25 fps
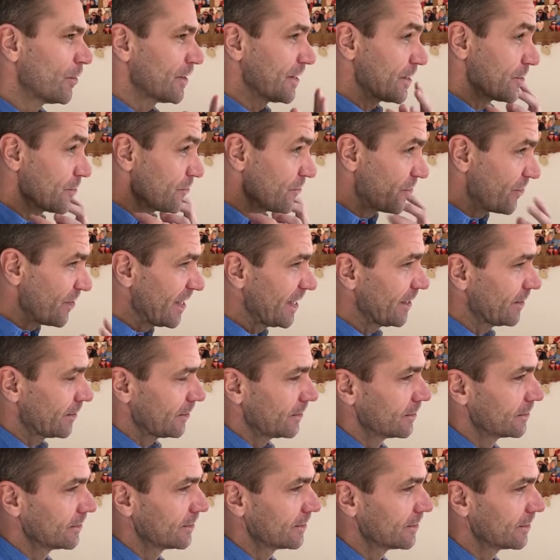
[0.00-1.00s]
is real,
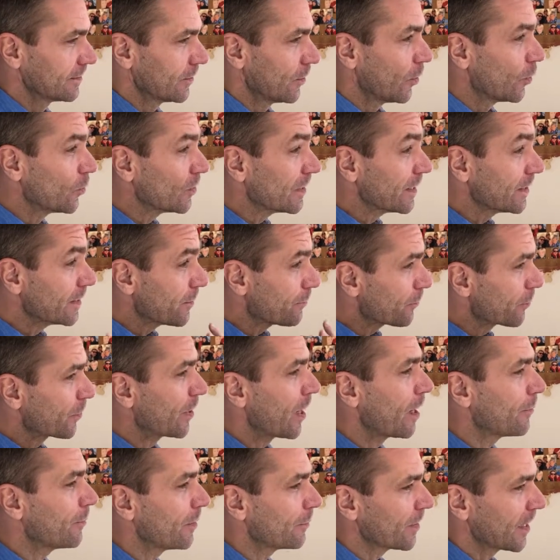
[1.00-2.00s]
only the
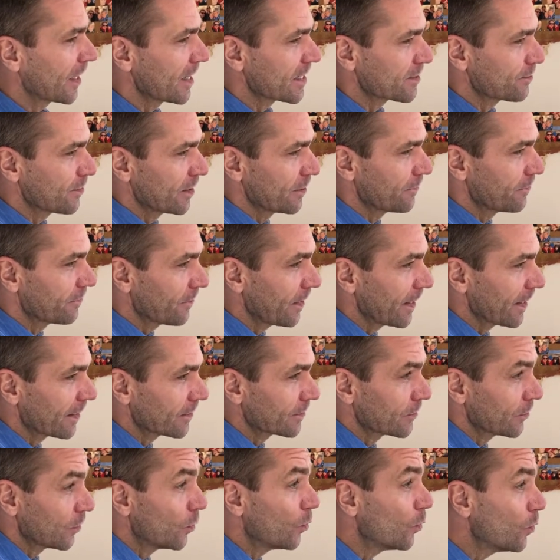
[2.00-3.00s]
problem has been faked,
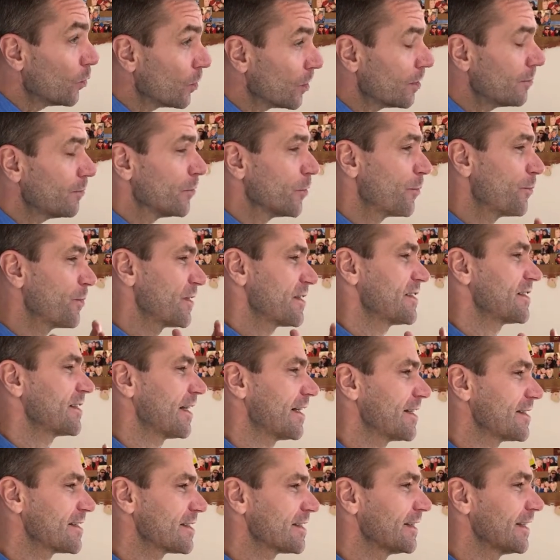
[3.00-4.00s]
or more
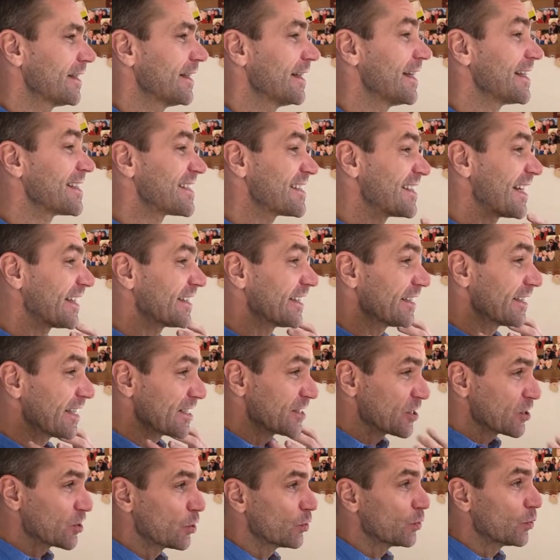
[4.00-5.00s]
precisely, it's not
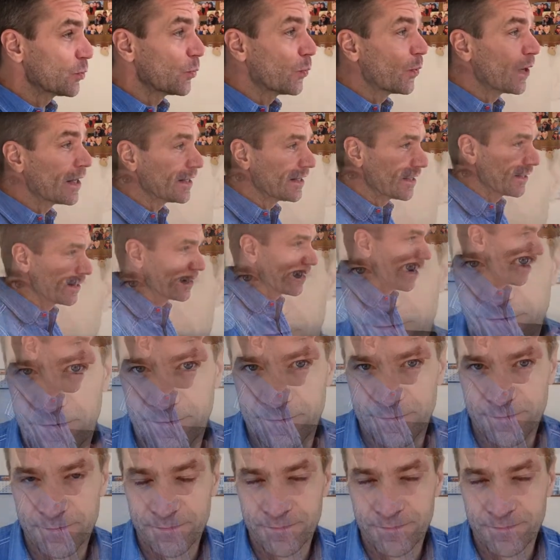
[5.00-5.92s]
understood well enough.